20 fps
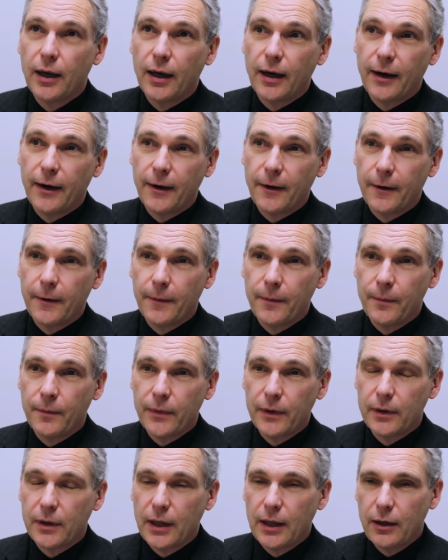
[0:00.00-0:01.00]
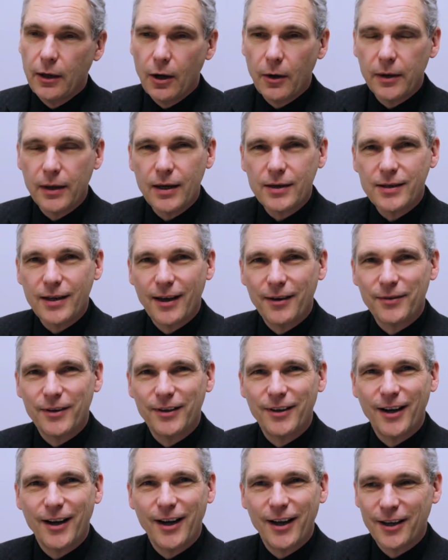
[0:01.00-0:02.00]
Then no, it doesn't have to
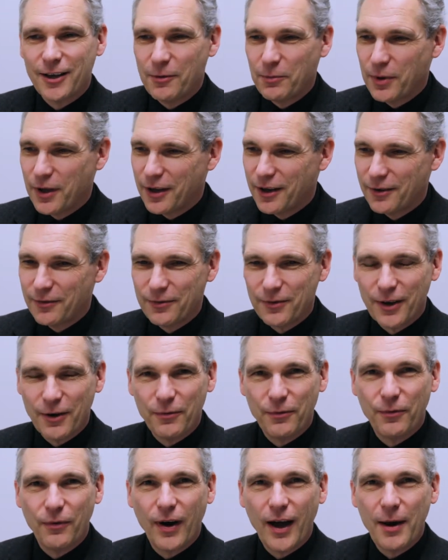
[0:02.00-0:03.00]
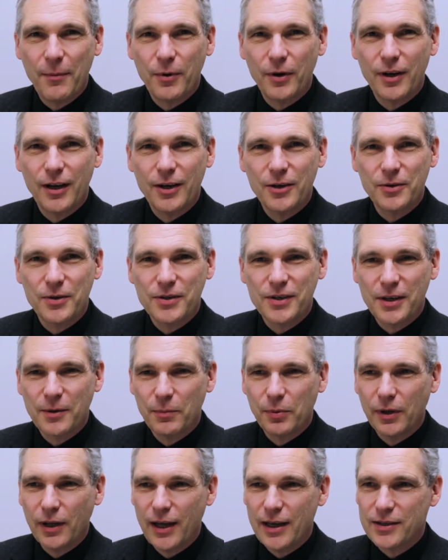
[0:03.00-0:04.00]
die. It can be a vibrant, interesting
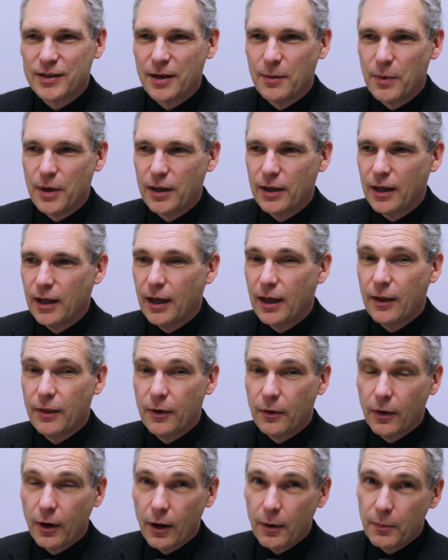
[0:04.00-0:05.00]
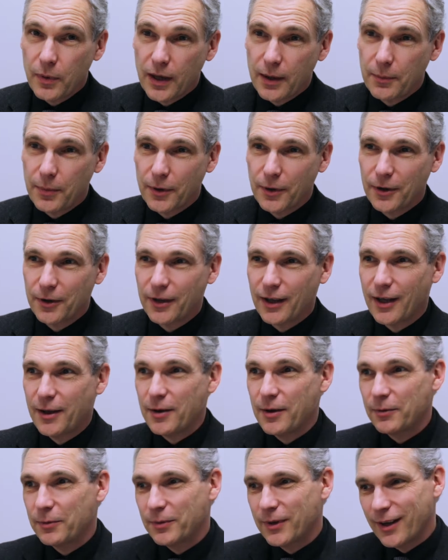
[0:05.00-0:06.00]
place. I mean, there are people.
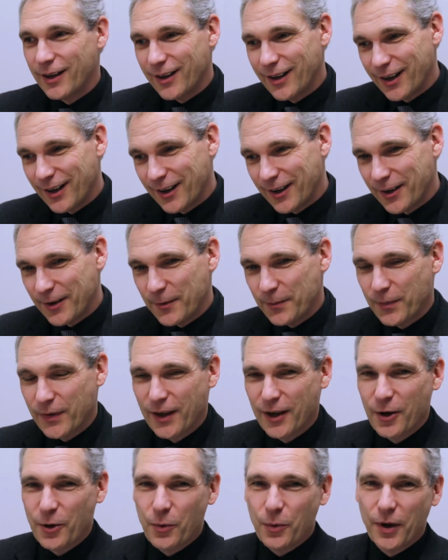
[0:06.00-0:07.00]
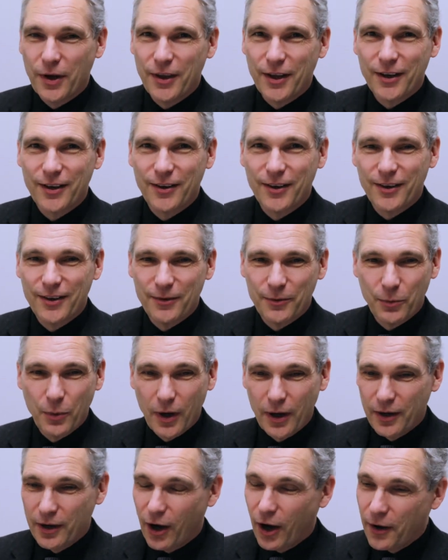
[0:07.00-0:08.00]
One
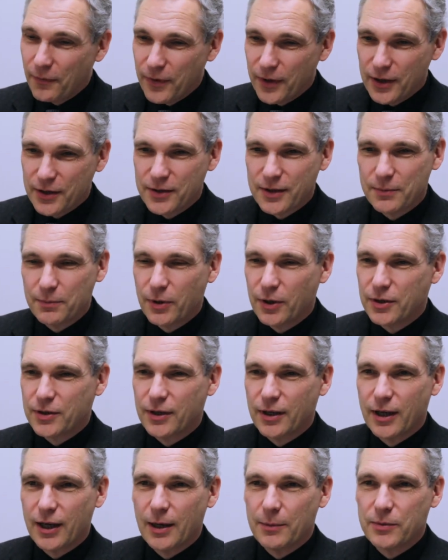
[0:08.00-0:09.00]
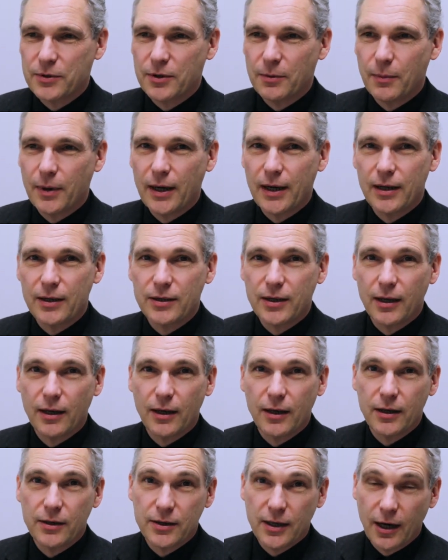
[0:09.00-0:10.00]
one obvious person that comes to mind
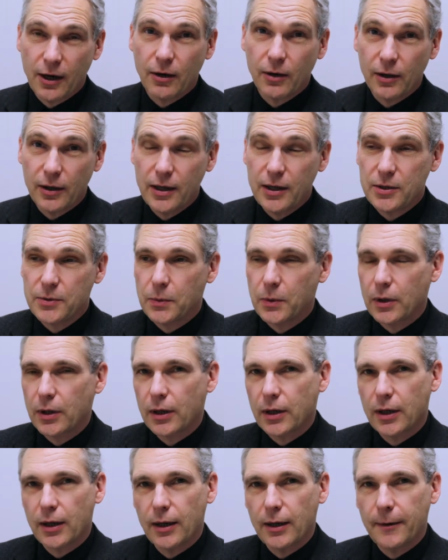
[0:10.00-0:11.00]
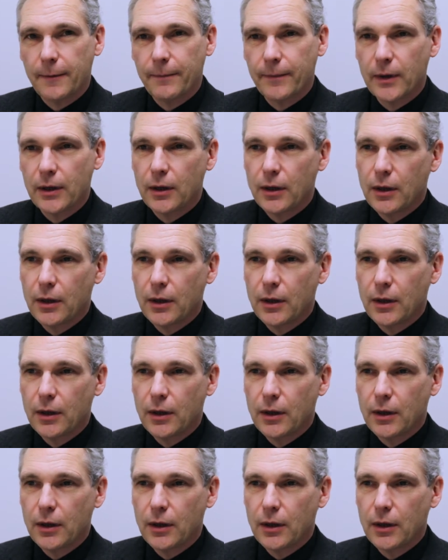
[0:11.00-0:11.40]
is Carol Lee's work, um,